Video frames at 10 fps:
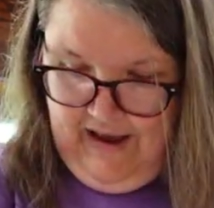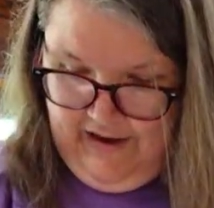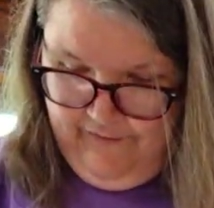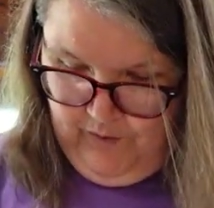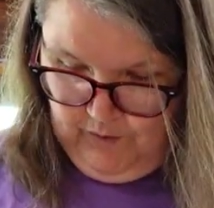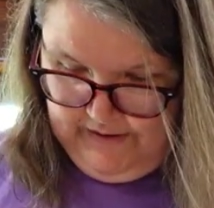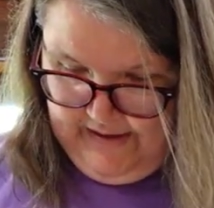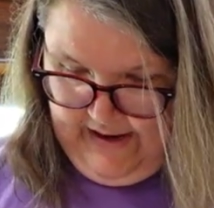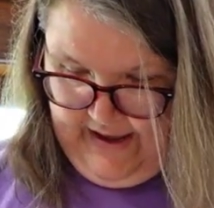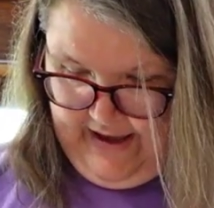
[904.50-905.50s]
I fold it
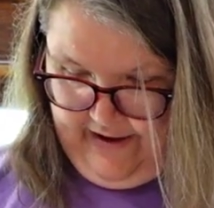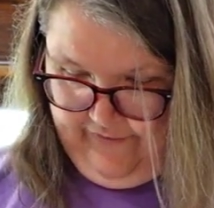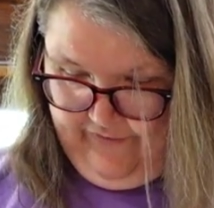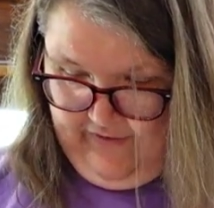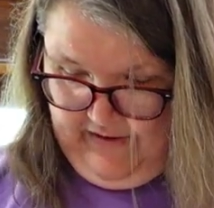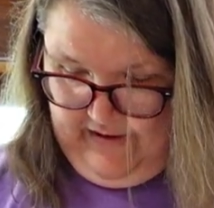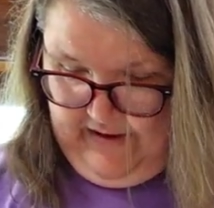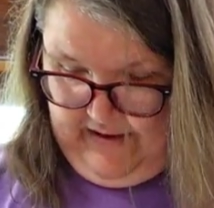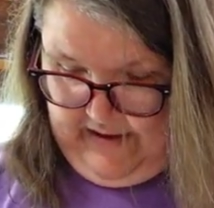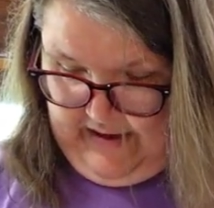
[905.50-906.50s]
in half,
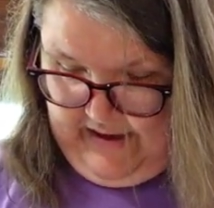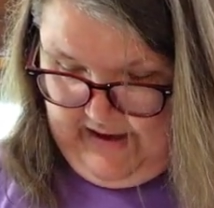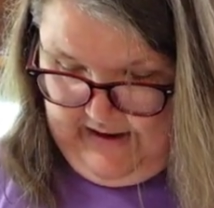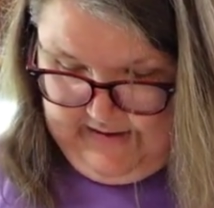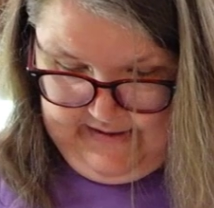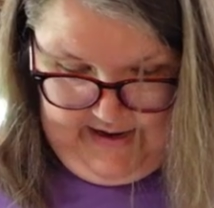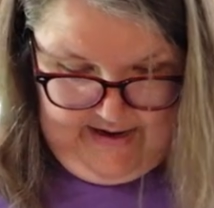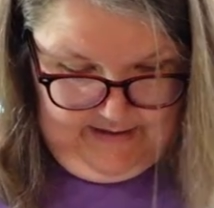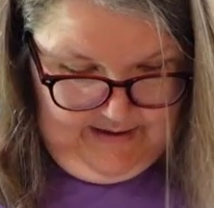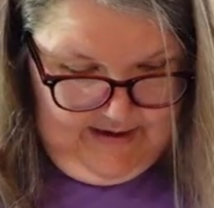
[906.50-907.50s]
and
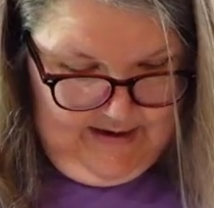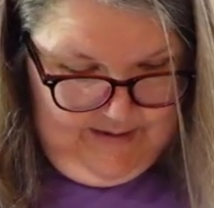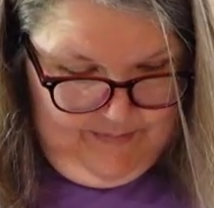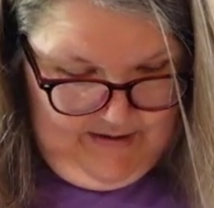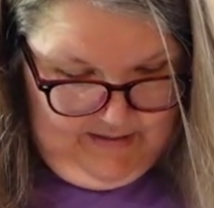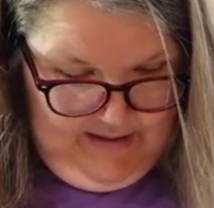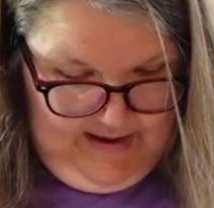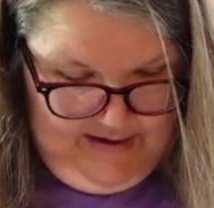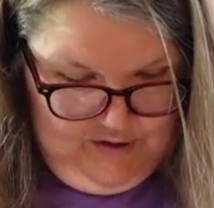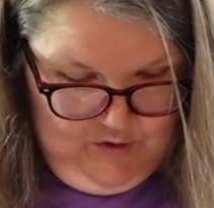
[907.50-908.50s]
I line up a
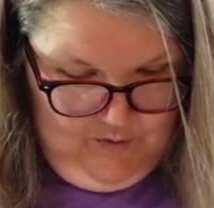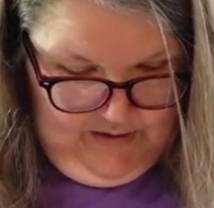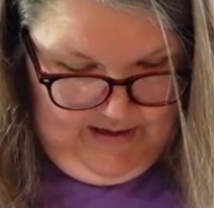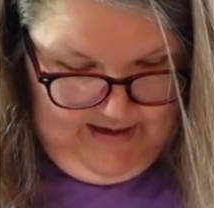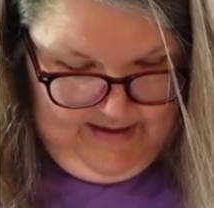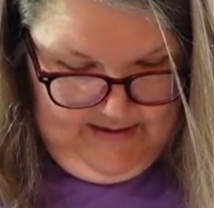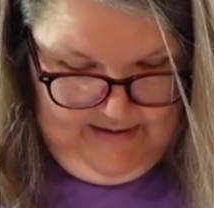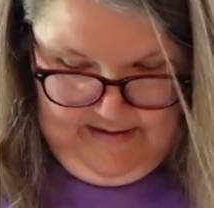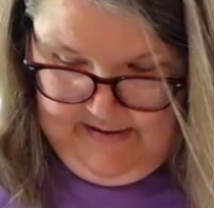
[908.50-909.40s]
line to a line